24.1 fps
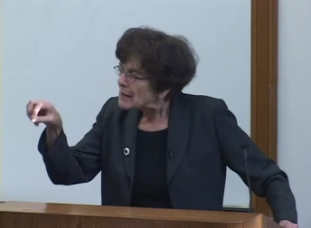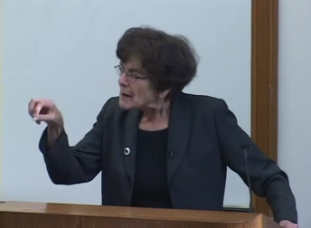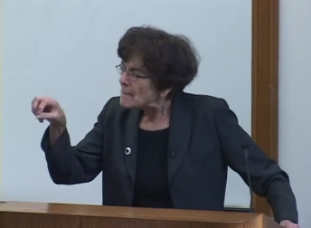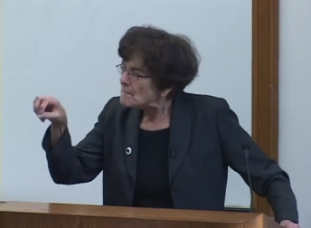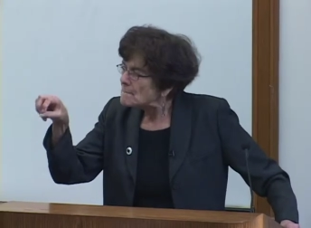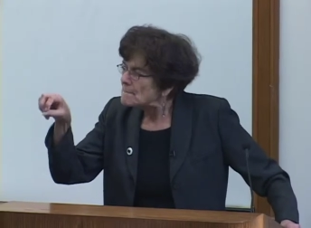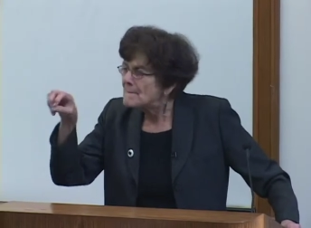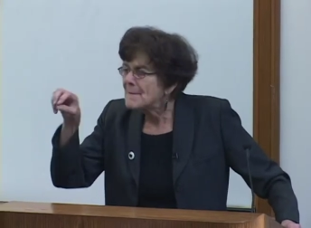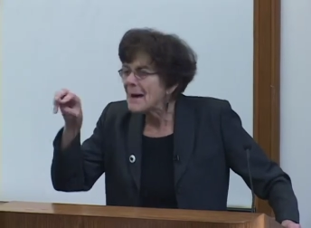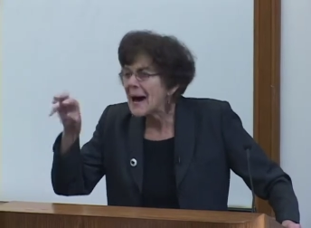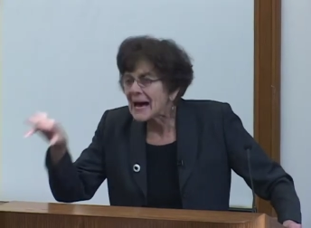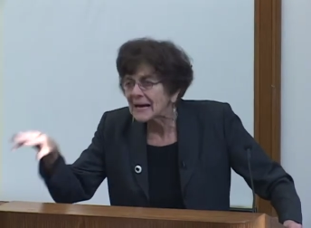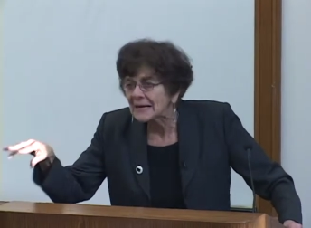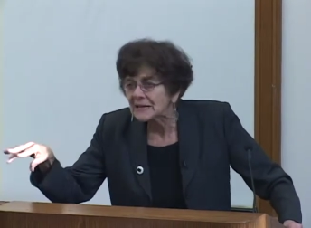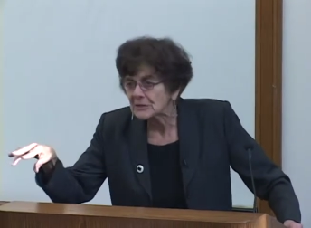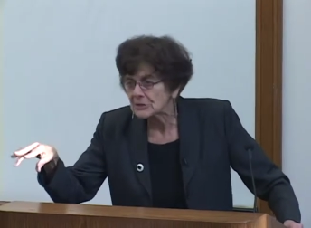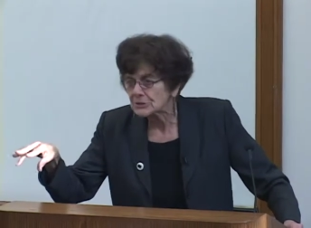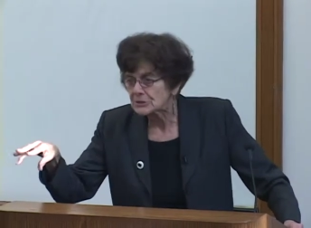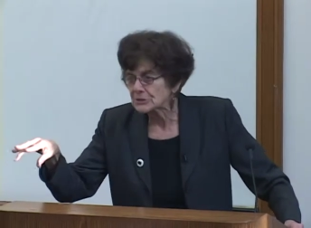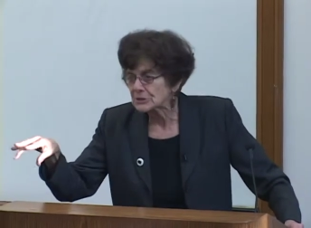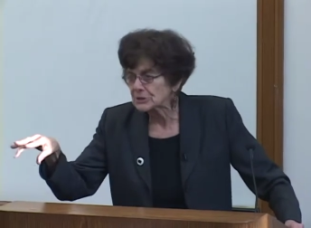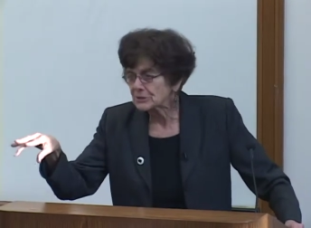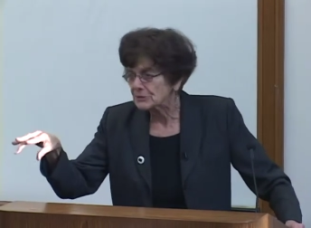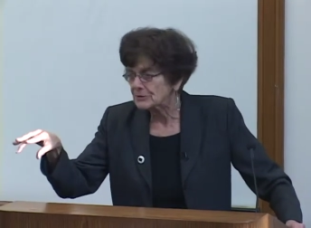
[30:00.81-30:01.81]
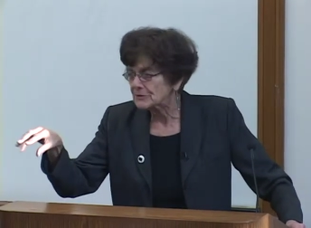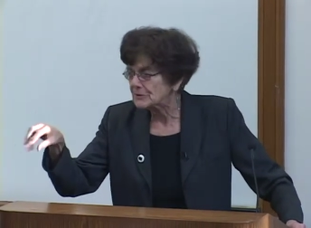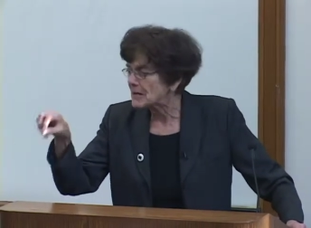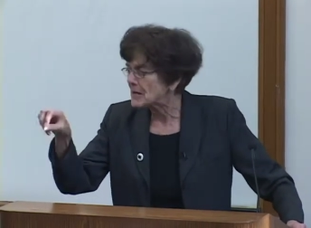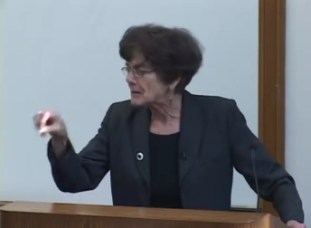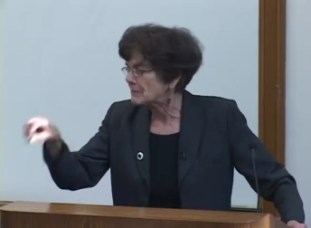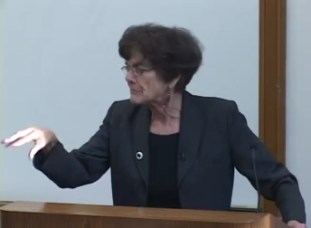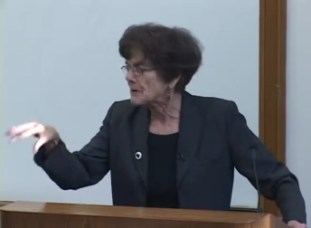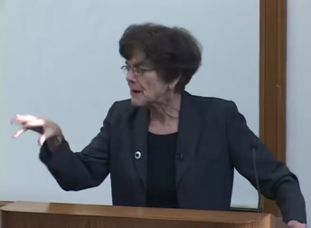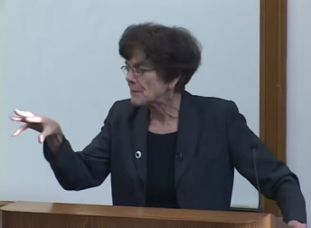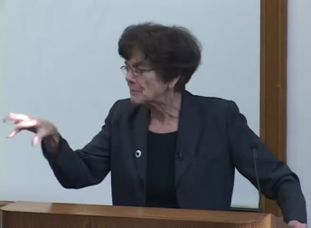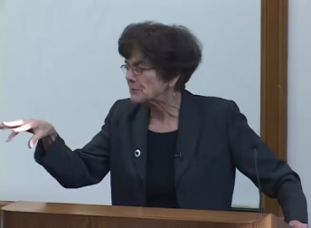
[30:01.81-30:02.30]
monitor their
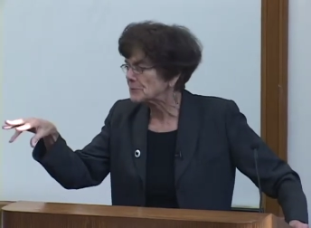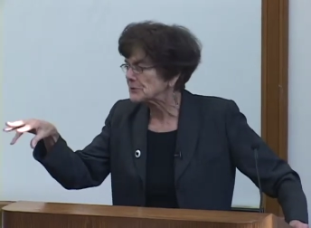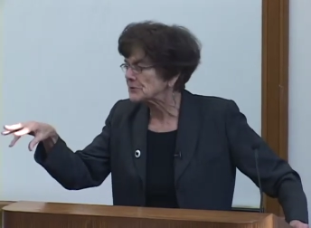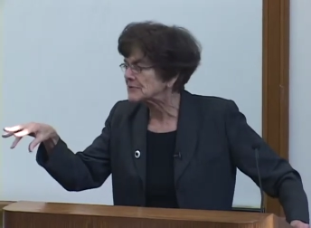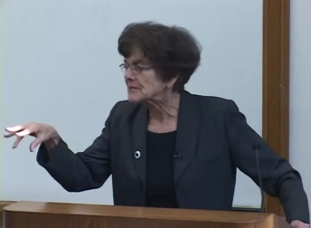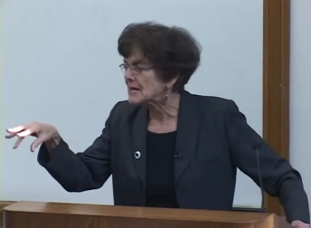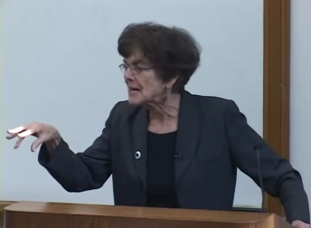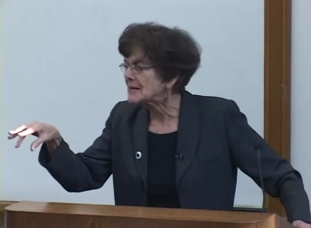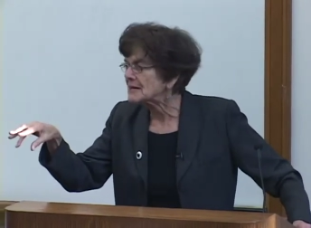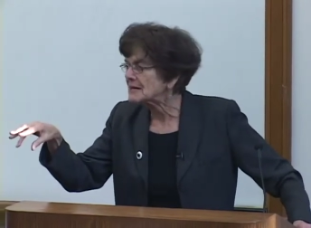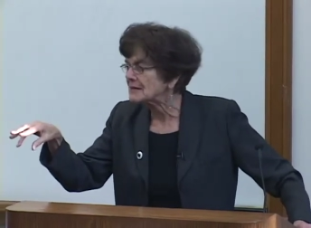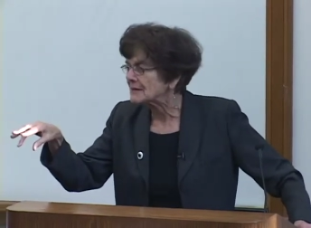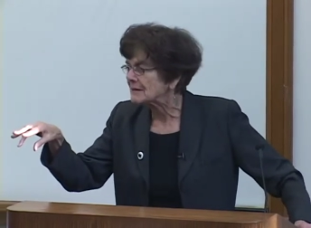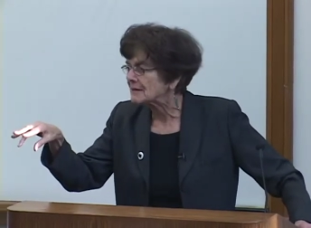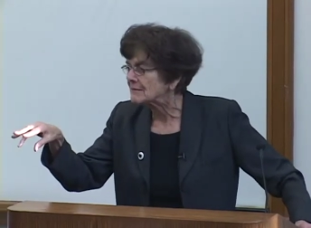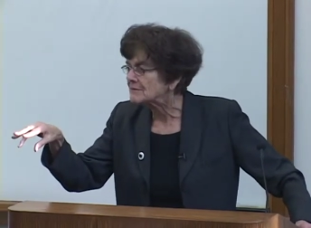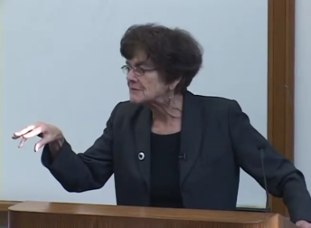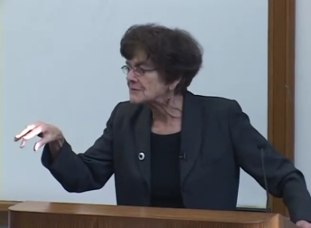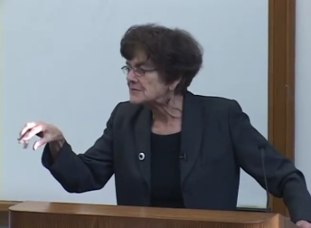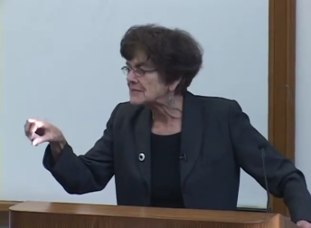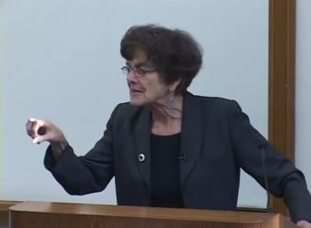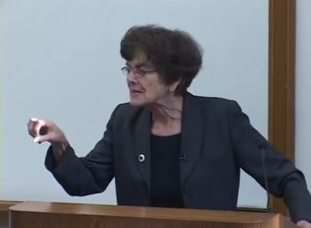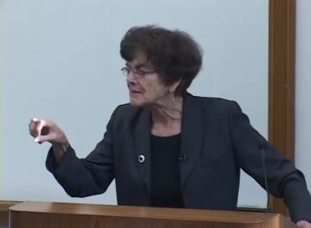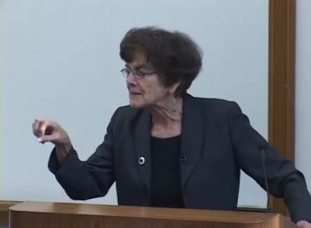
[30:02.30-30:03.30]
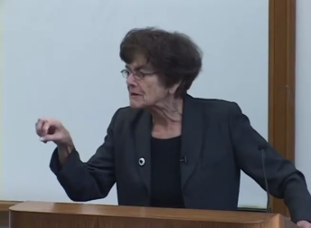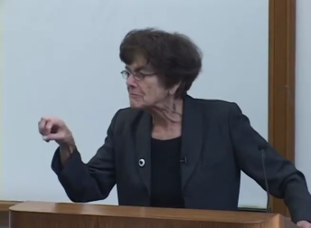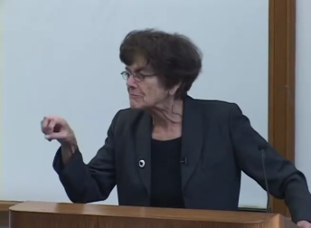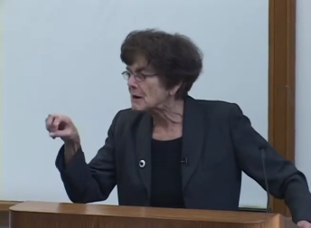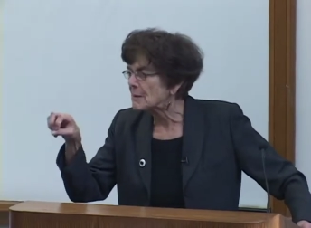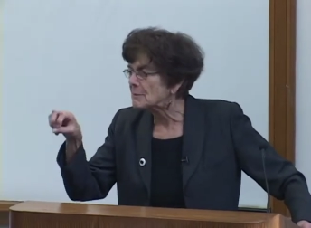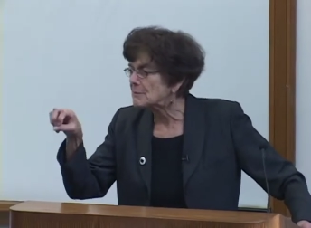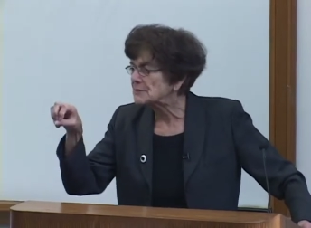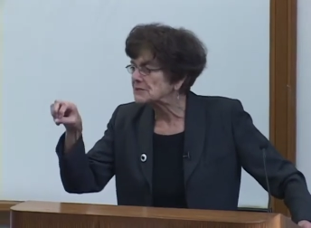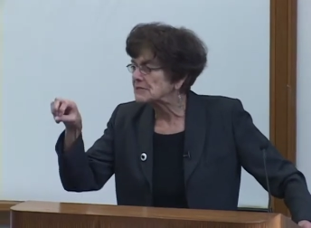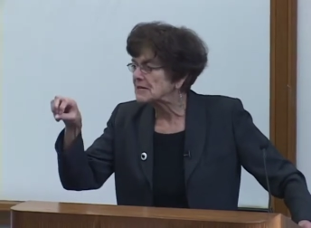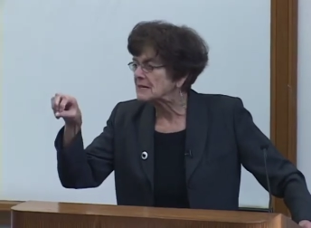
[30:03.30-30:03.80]
representatives, that their
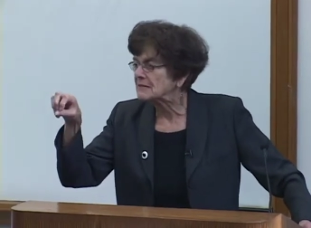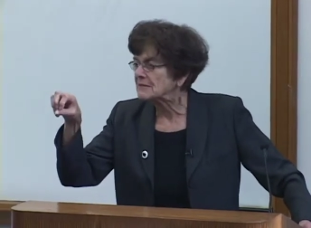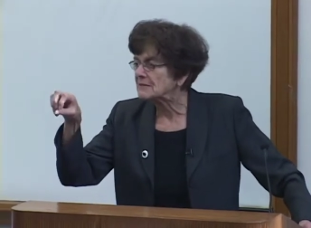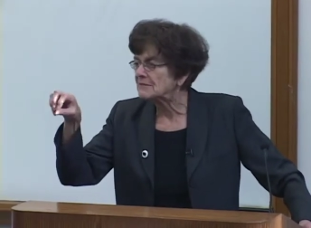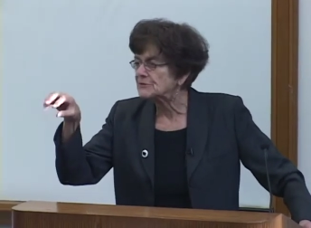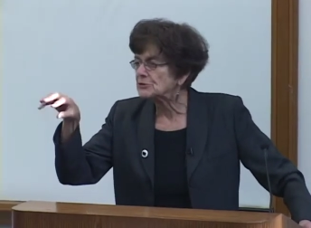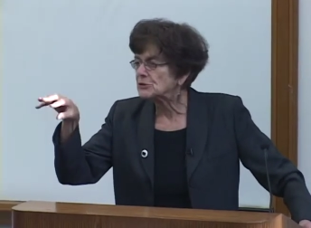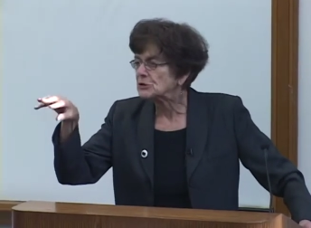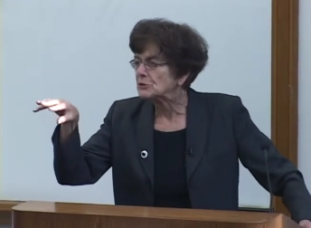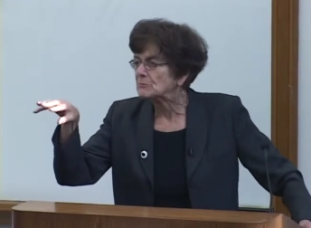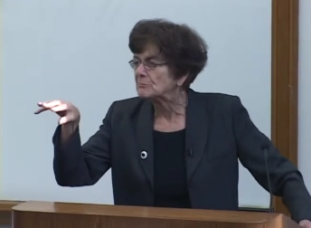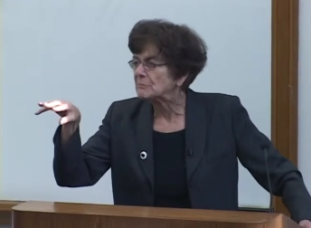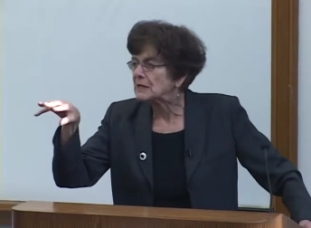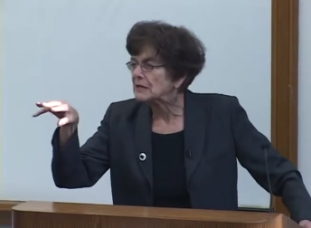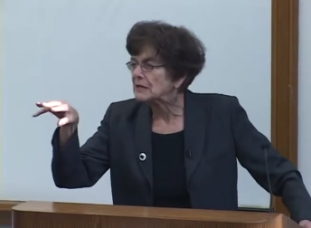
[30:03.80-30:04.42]
representatives should be